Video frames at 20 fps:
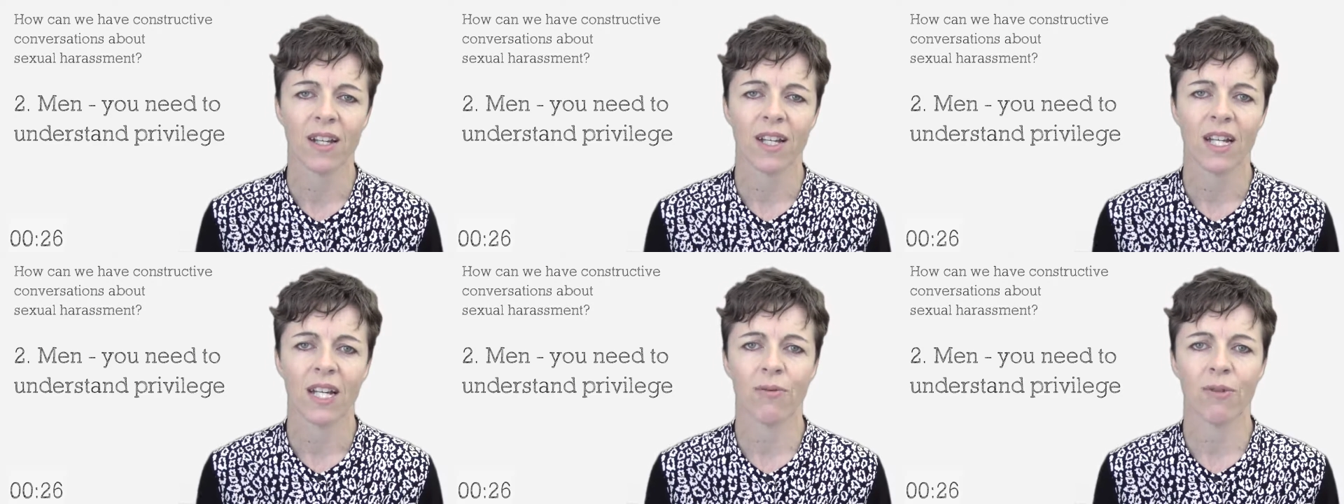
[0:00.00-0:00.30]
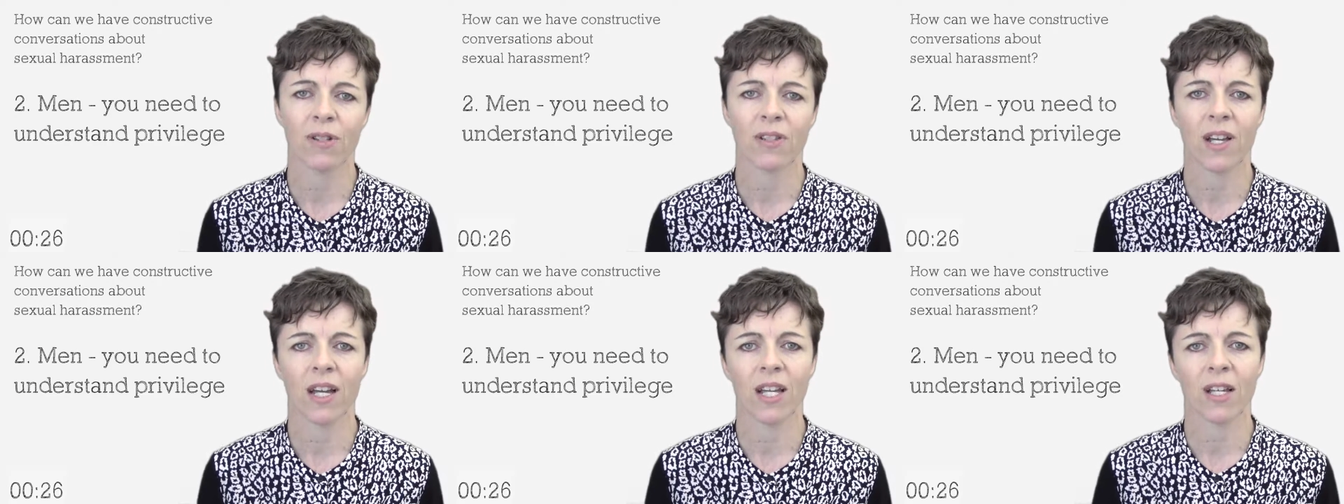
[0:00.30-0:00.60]
it
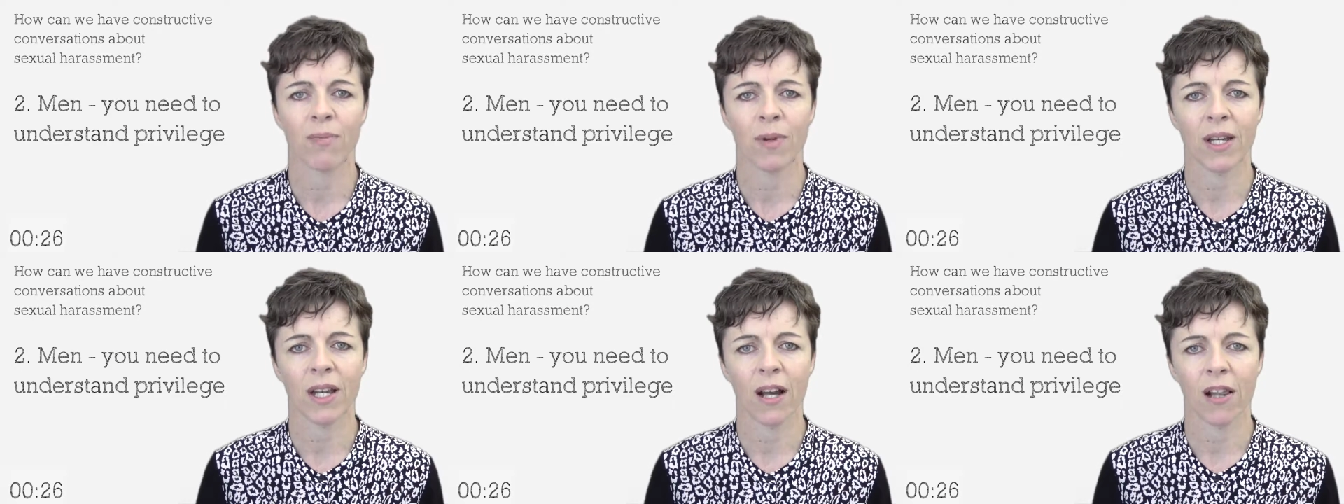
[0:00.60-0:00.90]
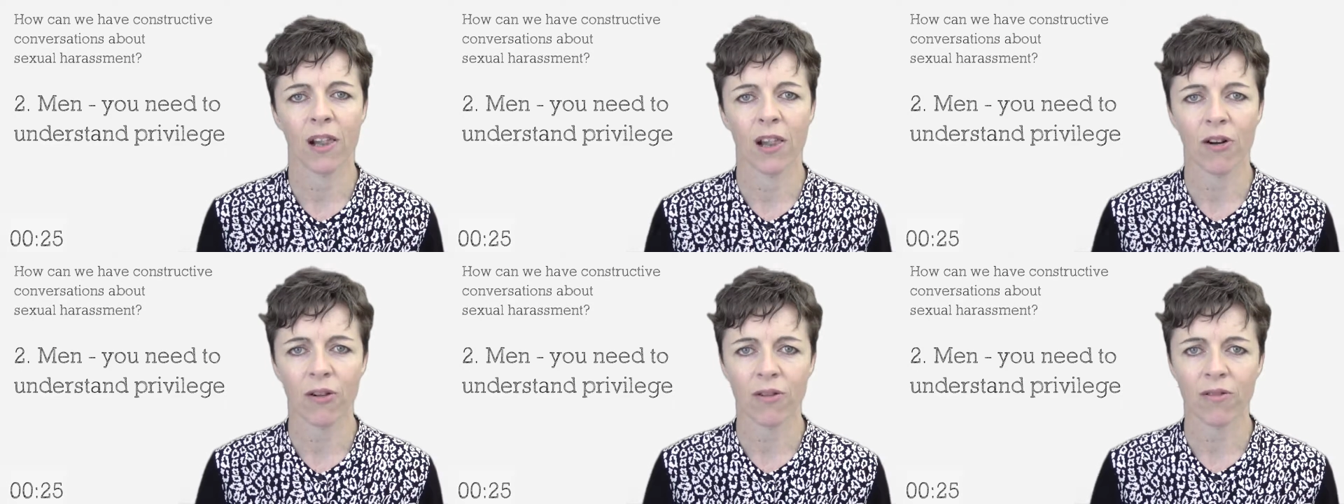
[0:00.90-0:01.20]
would take me a
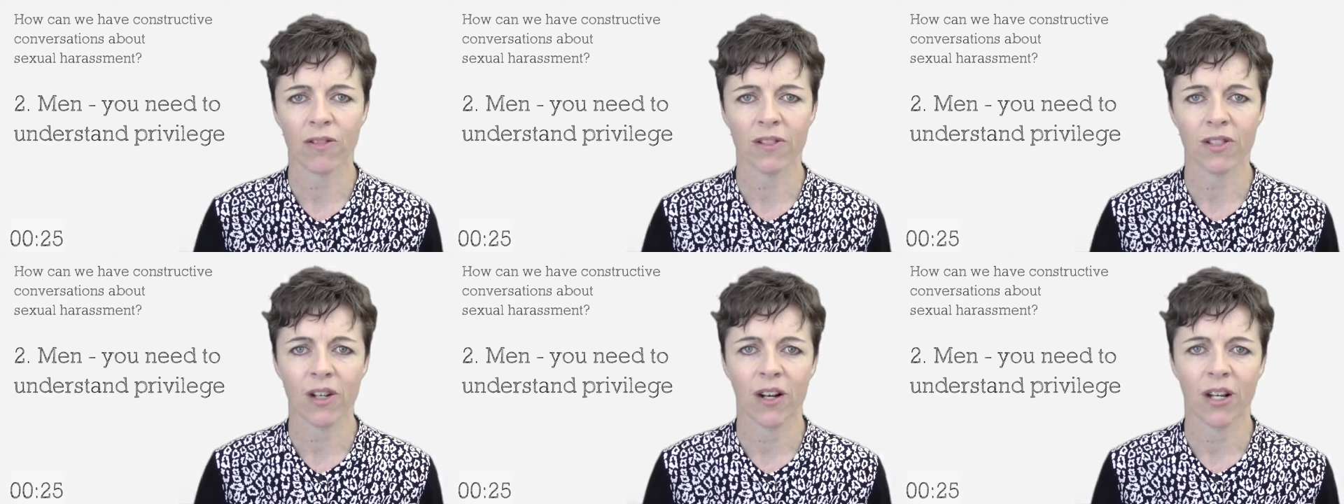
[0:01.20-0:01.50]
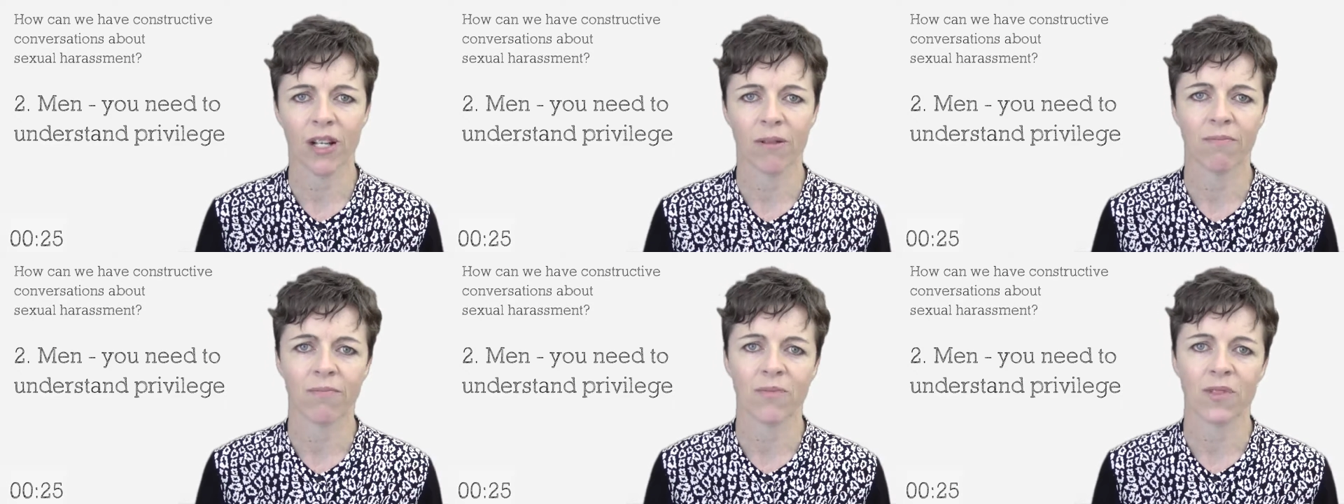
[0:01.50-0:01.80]
long
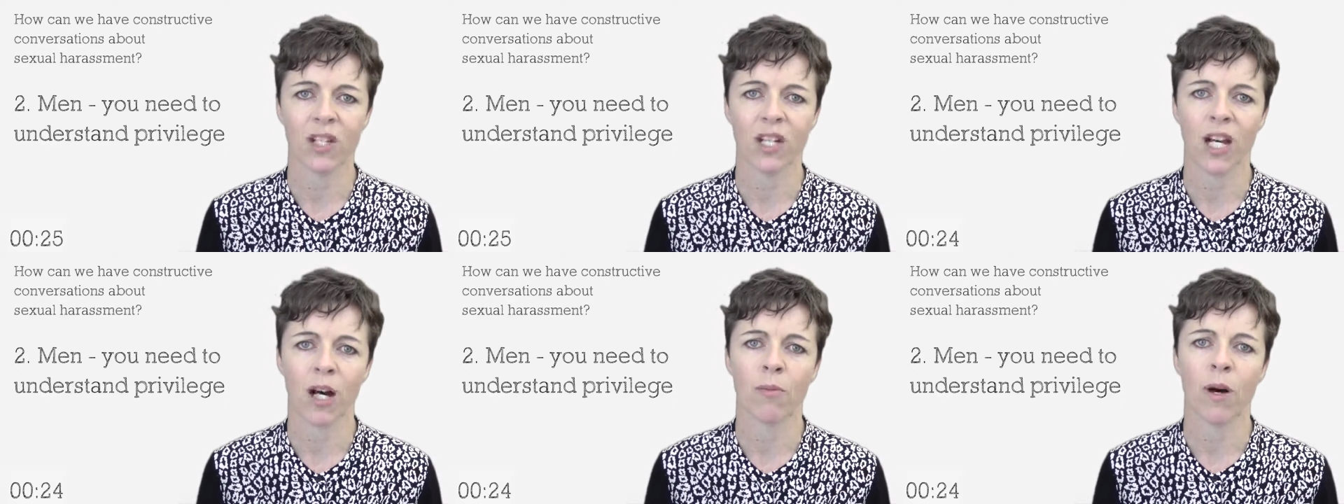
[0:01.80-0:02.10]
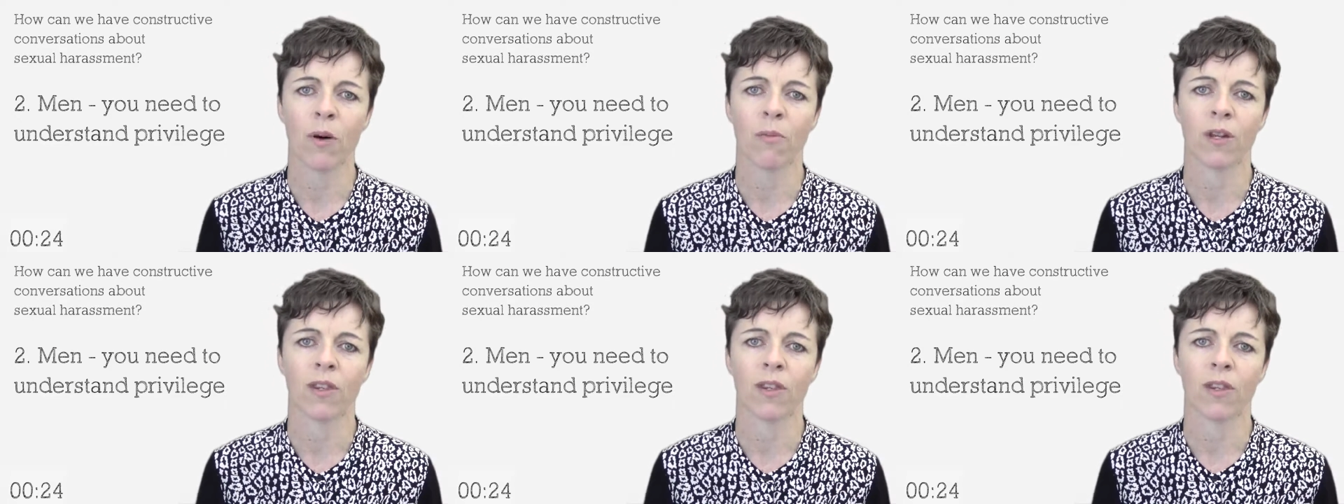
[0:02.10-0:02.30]
time to come up